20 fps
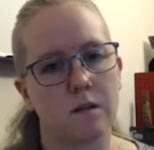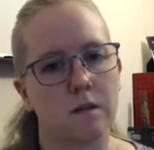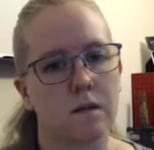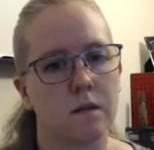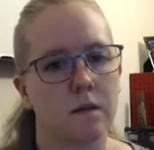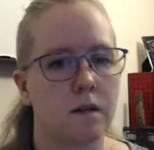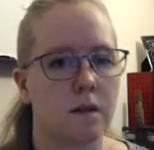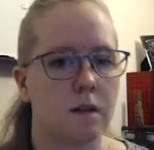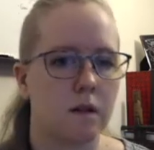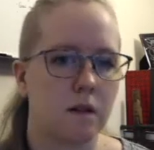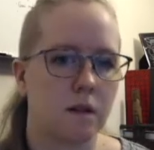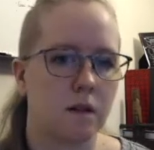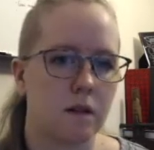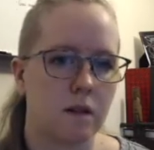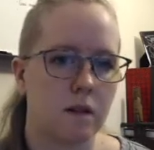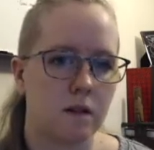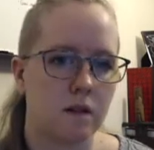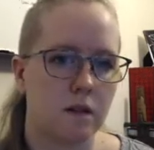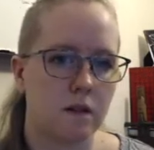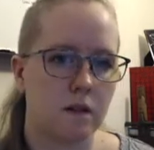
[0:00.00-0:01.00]

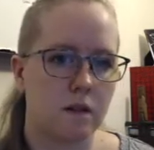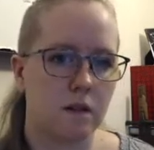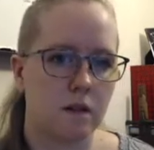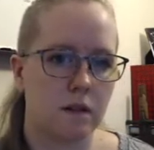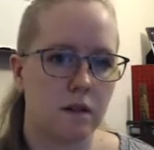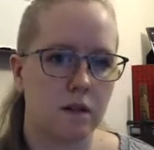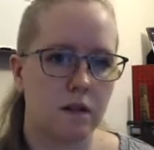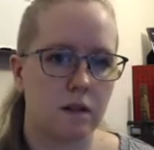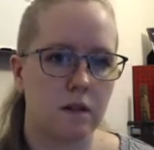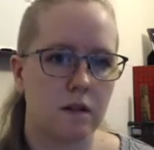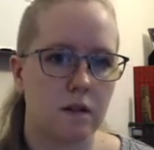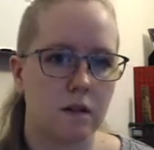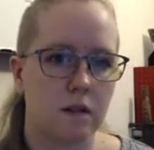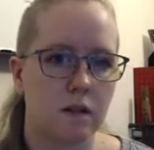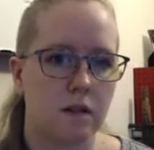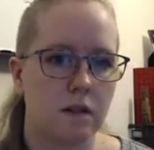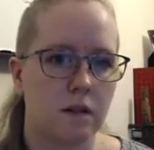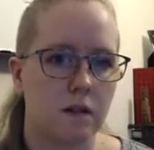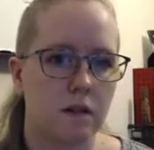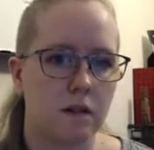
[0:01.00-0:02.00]

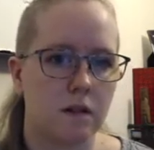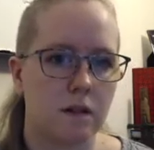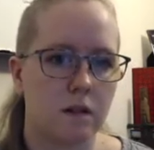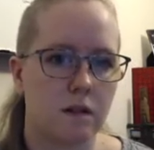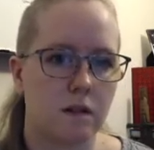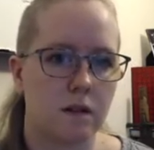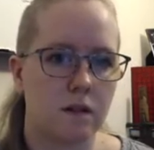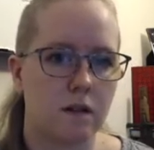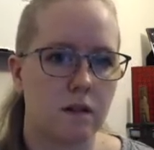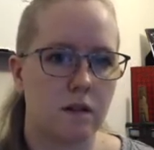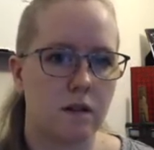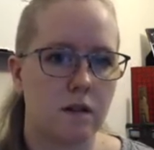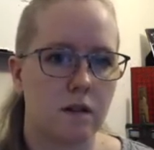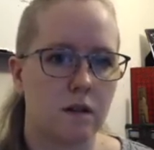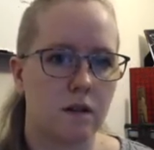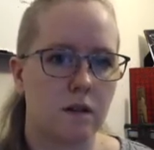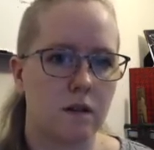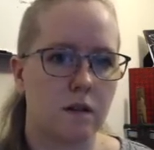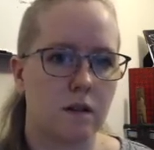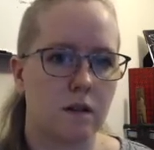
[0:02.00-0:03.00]

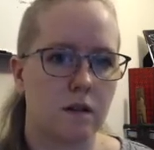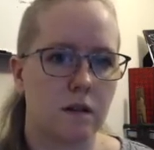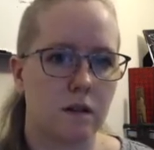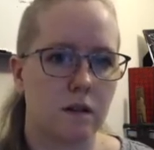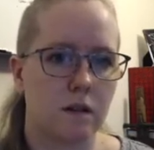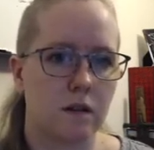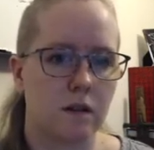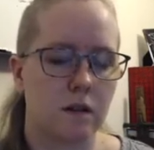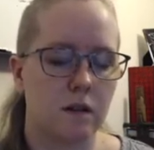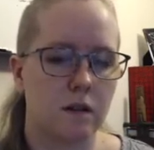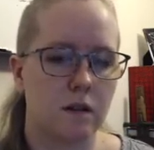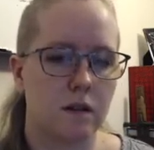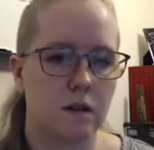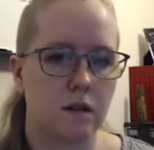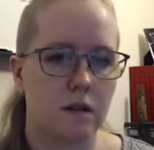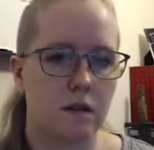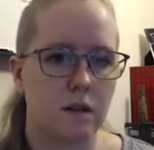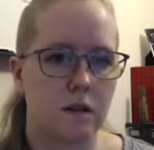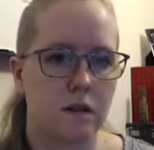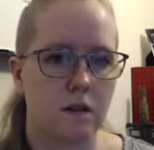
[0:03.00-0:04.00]

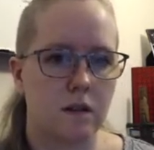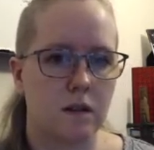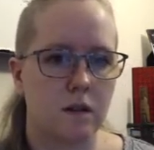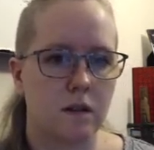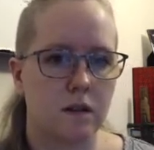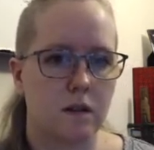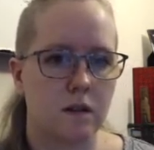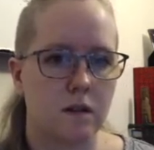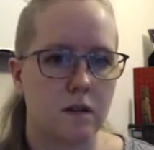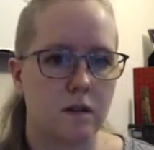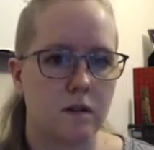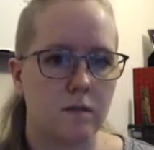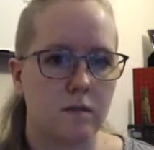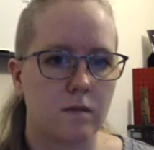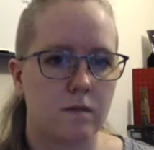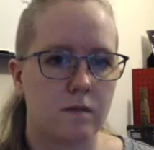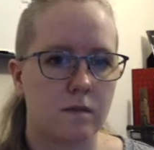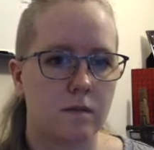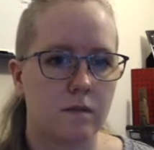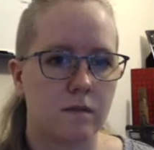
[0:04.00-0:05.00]

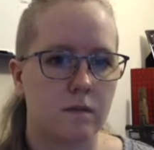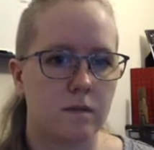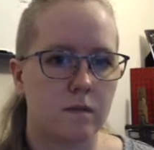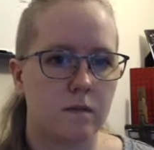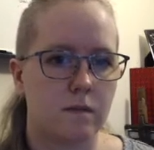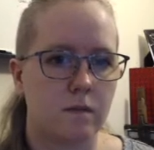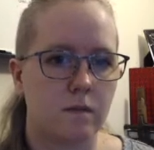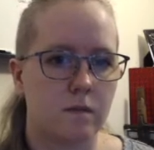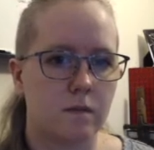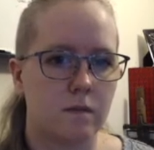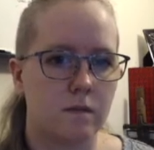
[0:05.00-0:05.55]
[no speech]